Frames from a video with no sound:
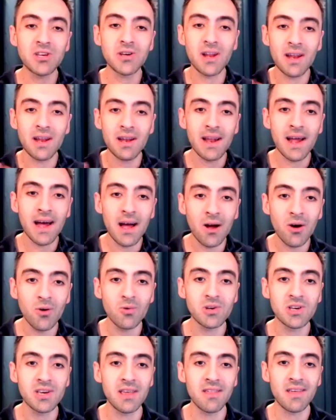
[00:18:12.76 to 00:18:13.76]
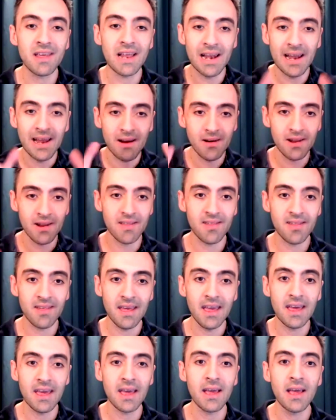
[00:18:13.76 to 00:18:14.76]
And now she's clearly
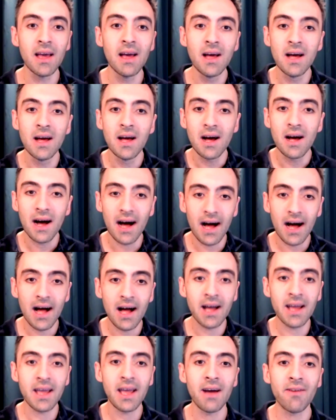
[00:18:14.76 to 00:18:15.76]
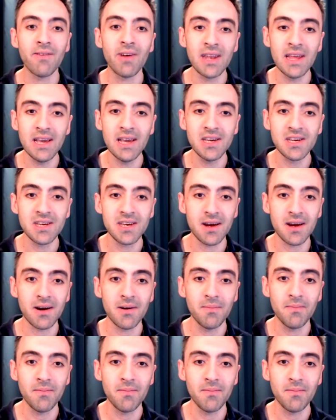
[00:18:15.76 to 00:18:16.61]
seeing, I have a niche here.